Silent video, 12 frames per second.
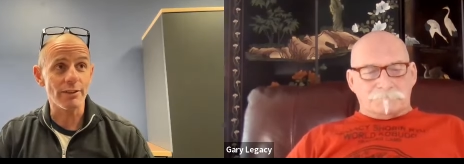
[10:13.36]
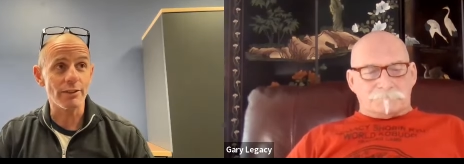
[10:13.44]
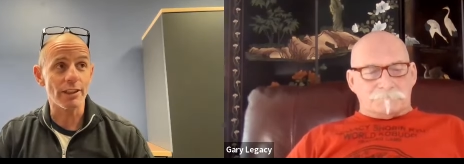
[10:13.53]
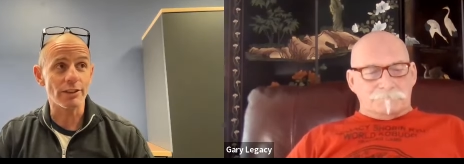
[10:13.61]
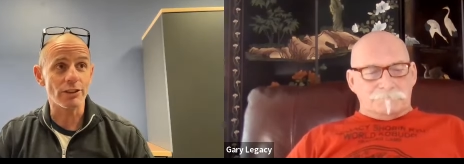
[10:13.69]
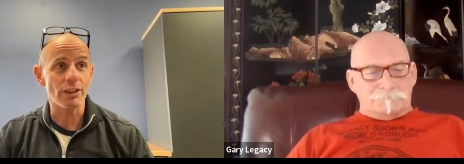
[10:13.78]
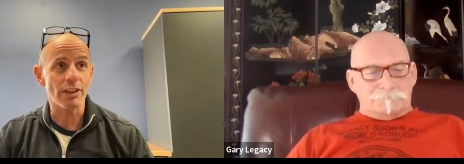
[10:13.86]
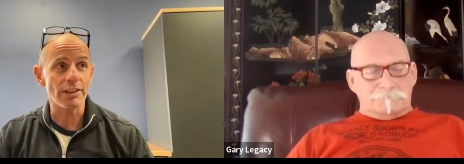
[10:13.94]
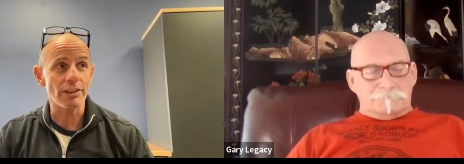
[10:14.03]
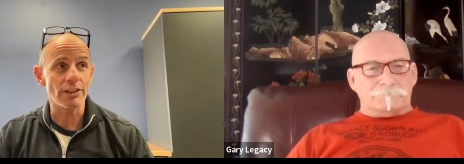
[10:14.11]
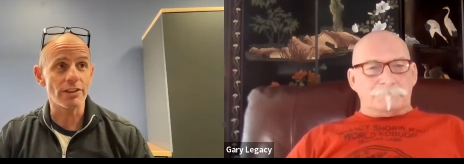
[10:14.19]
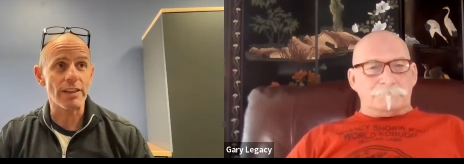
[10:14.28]
Speaker 1: you touched on
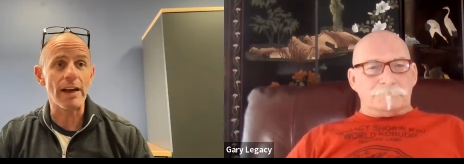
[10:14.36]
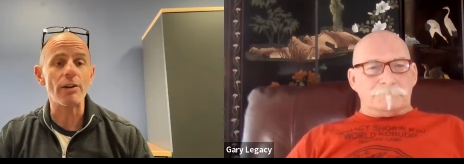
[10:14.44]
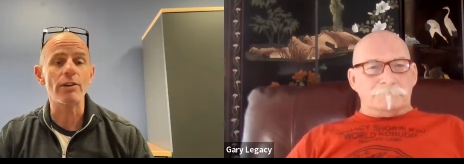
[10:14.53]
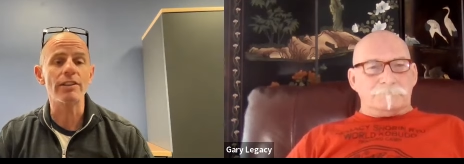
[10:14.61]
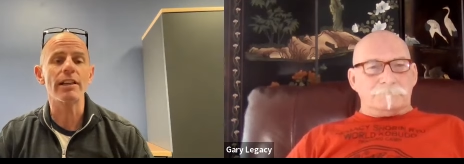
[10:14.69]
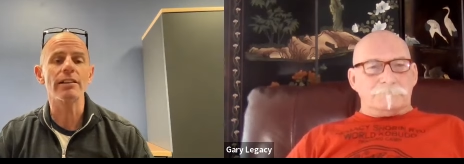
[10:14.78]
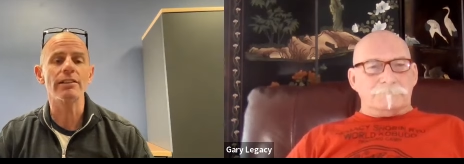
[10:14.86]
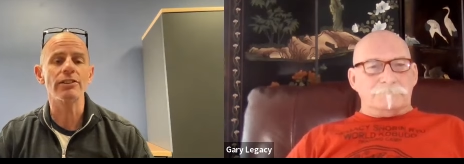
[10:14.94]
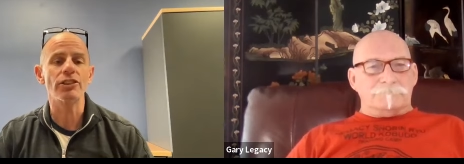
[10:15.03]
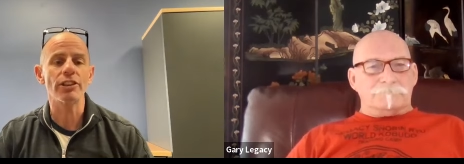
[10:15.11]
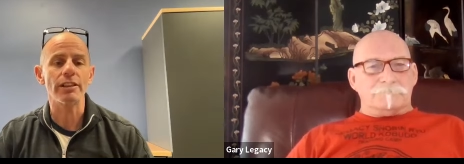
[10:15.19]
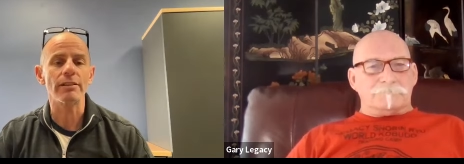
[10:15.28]
is just how
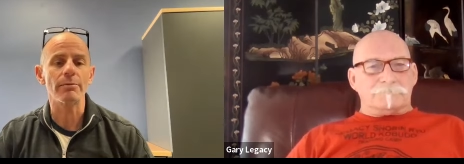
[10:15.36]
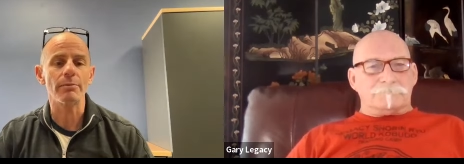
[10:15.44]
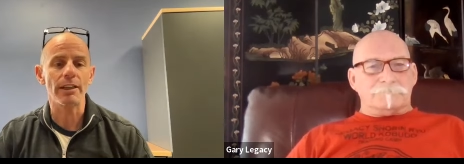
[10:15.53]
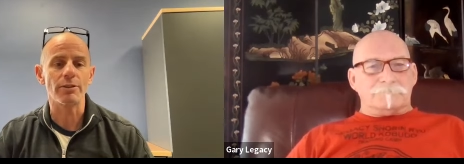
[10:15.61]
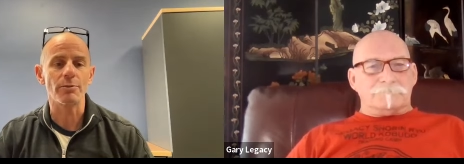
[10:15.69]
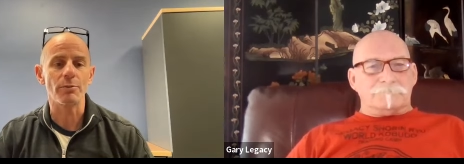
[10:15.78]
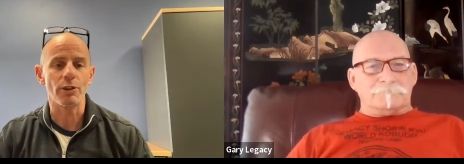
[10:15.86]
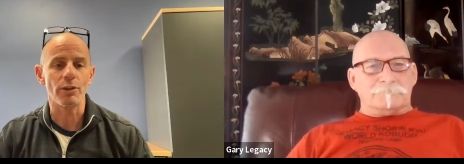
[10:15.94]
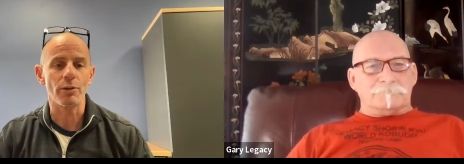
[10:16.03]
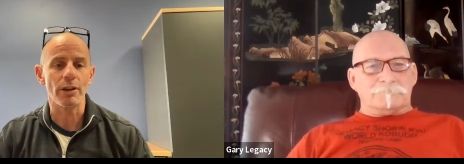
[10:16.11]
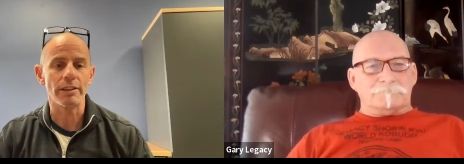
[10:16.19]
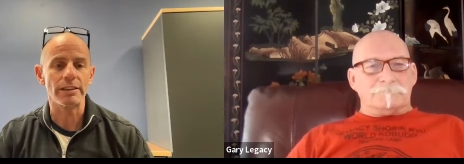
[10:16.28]
intelligent
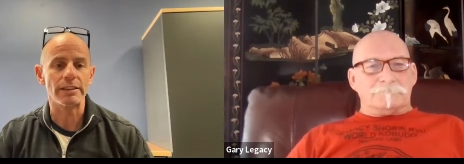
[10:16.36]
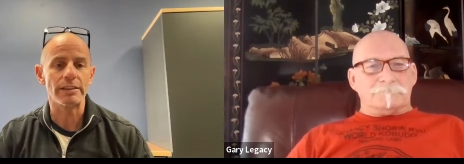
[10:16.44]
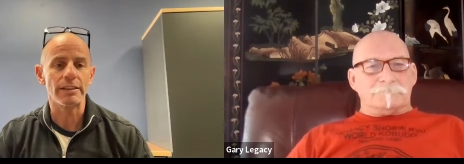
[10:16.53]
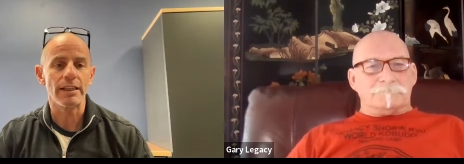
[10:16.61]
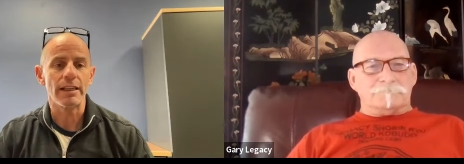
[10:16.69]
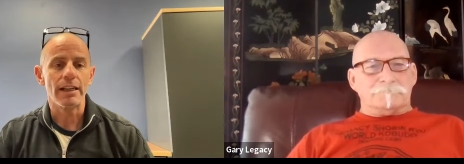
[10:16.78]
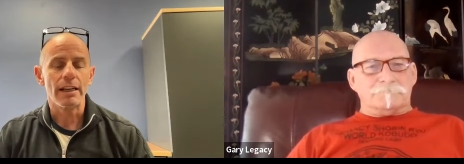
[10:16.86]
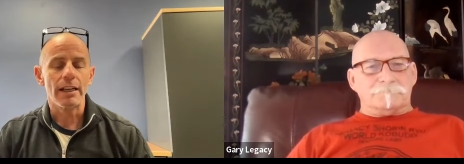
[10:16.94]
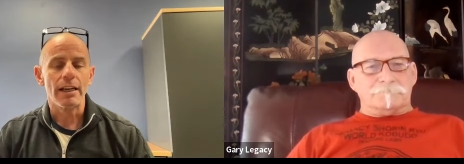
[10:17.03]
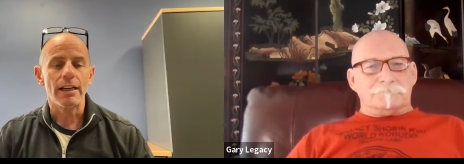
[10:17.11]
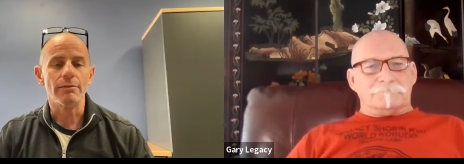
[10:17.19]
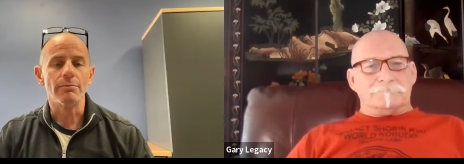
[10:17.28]
Matsumura was.
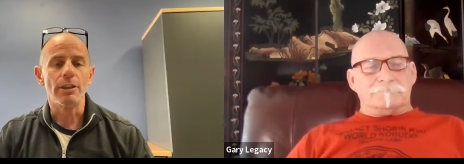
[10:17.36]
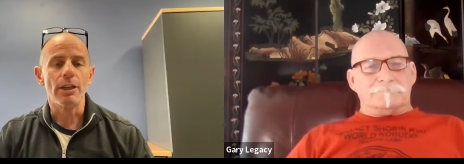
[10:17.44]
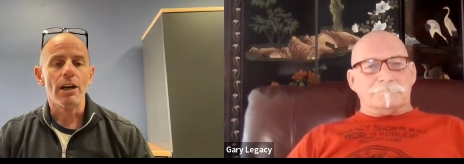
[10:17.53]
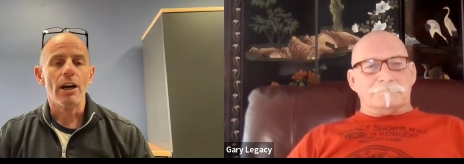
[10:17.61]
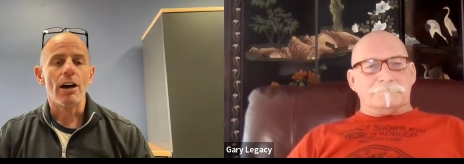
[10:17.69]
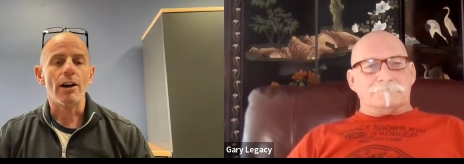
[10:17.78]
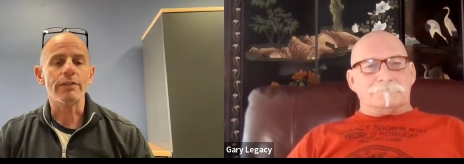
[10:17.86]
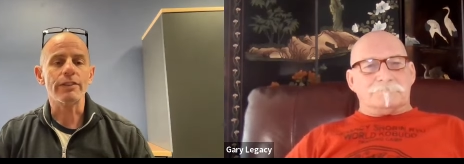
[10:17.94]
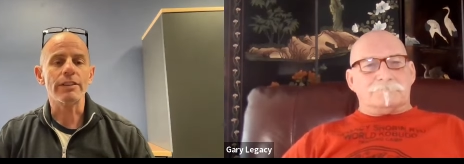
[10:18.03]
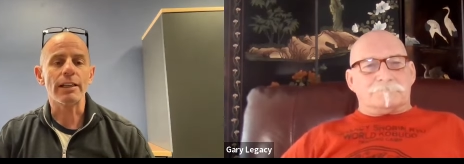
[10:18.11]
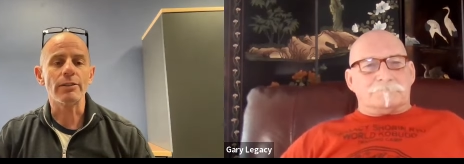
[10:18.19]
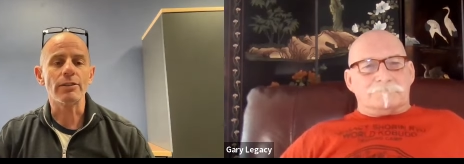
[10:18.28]
Um,
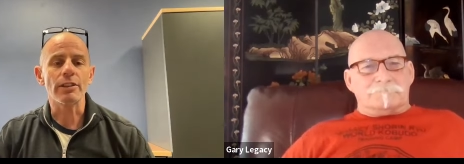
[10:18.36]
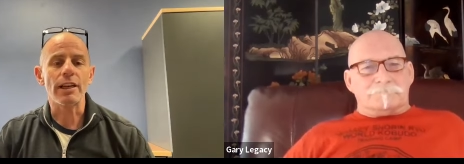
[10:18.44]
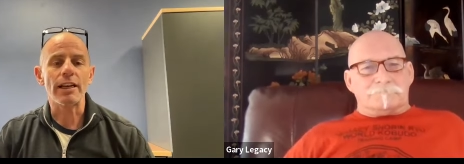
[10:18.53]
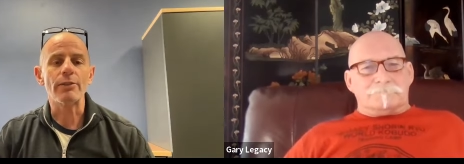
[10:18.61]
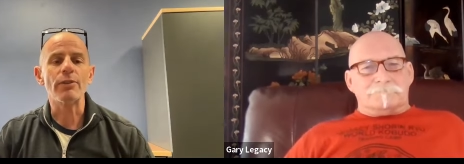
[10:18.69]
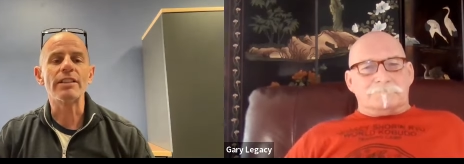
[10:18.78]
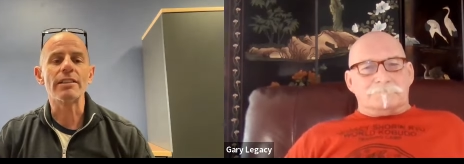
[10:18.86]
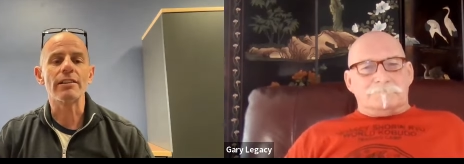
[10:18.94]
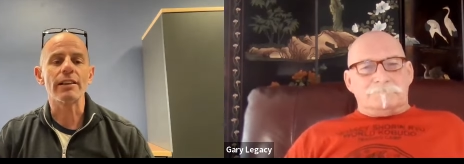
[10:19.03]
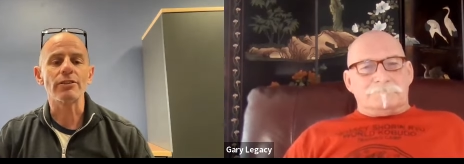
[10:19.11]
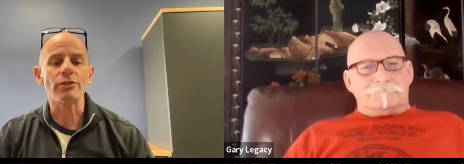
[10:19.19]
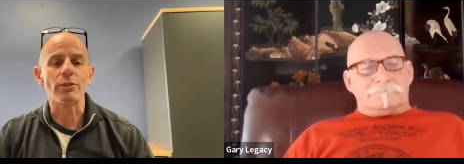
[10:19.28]
oftentimes, when I retell
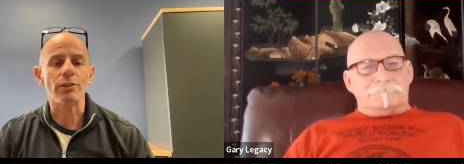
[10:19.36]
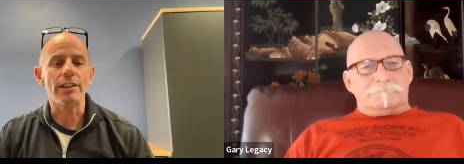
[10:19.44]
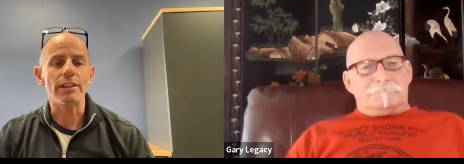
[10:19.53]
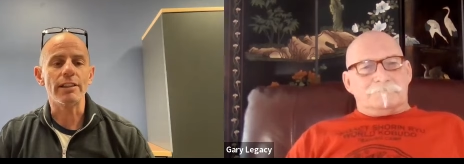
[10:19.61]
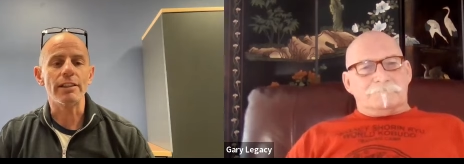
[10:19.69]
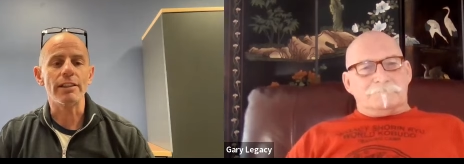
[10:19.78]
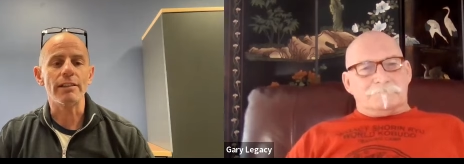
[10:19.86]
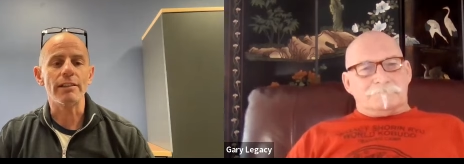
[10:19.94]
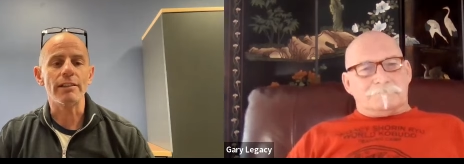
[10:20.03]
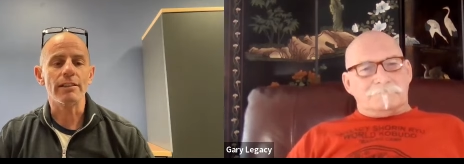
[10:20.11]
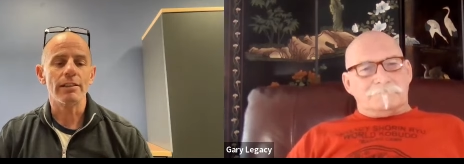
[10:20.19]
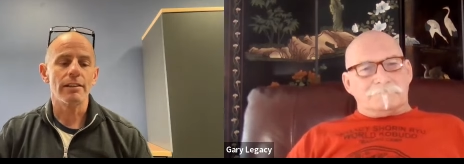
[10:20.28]
that story
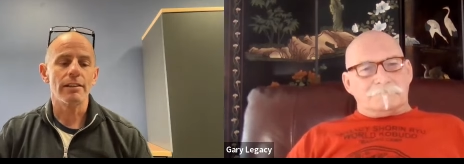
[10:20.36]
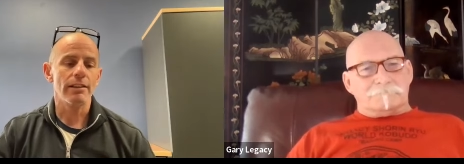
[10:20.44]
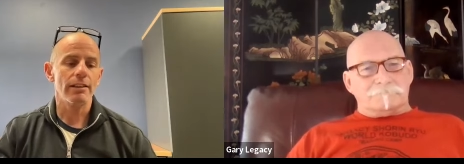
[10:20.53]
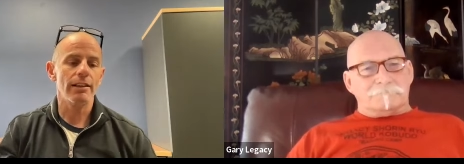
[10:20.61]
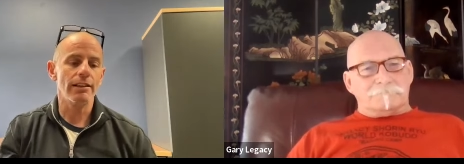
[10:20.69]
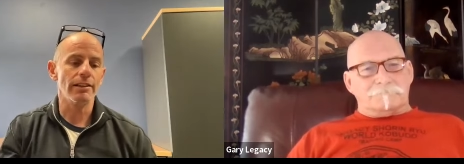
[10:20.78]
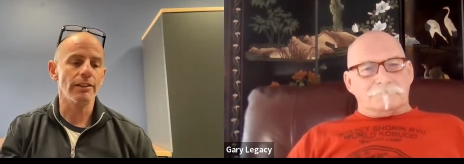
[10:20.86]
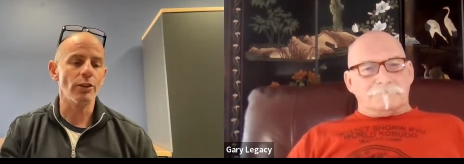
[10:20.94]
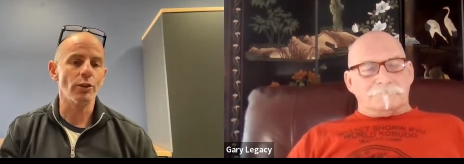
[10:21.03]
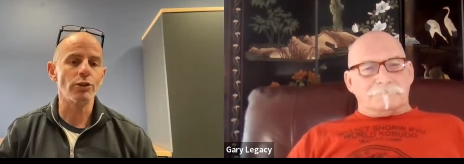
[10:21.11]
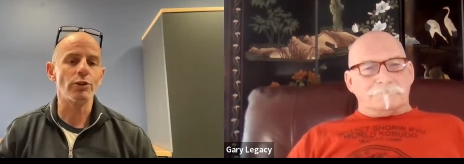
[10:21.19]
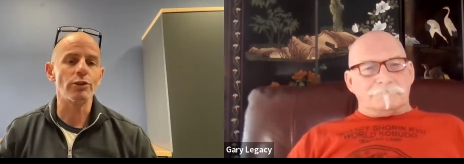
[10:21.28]
in in the
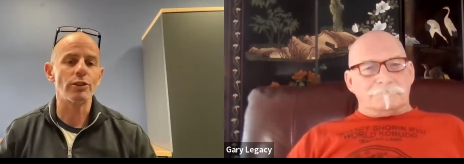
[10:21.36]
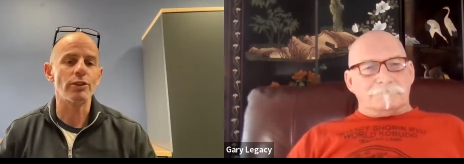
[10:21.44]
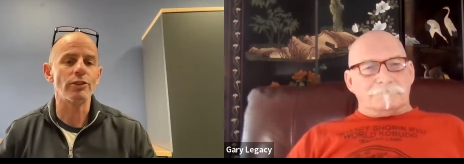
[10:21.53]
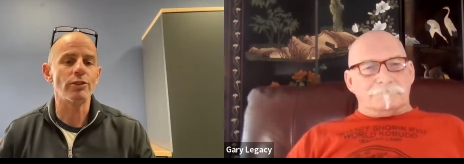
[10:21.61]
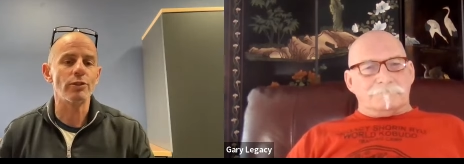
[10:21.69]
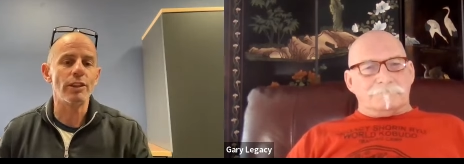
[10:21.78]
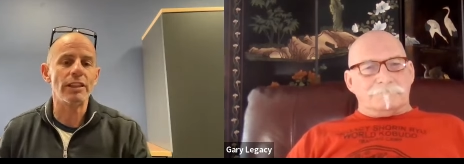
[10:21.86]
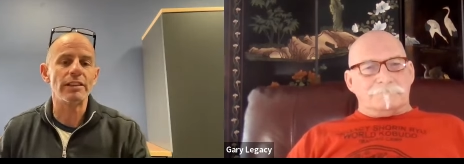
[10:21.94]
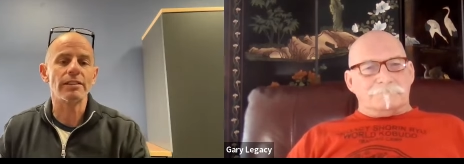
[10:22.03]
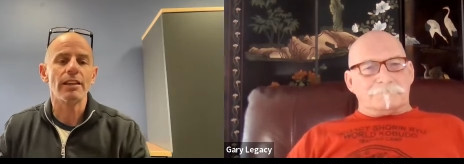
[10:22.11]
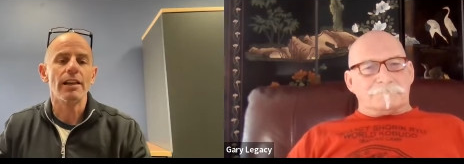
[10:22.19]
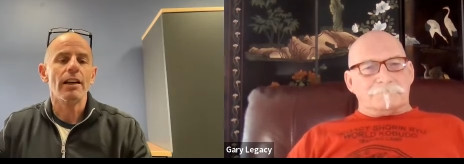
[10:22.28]
dojo to the students,